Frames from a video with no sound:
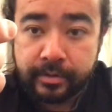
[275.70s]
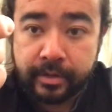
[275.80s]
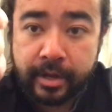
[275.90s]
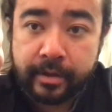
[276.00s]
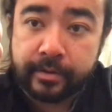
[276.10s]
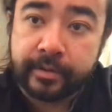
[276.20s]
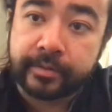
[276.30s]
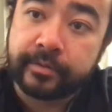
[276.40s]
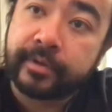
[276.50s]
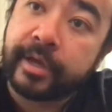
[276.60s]
yeah,
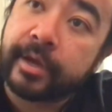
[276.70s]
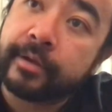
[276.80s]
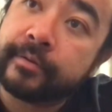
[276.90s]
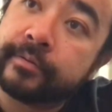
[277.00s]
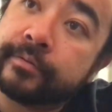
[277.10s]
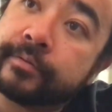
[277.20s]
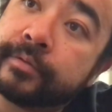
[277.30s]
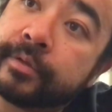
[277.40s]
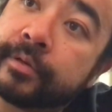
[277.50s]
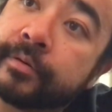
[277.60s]
it's okay.
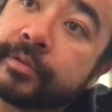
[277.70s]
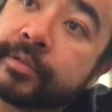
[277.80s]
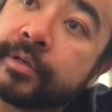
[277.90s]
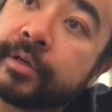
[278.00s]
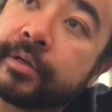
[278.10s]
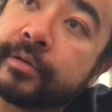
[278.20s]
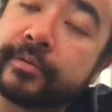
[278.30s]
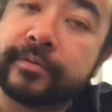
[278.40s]
It's I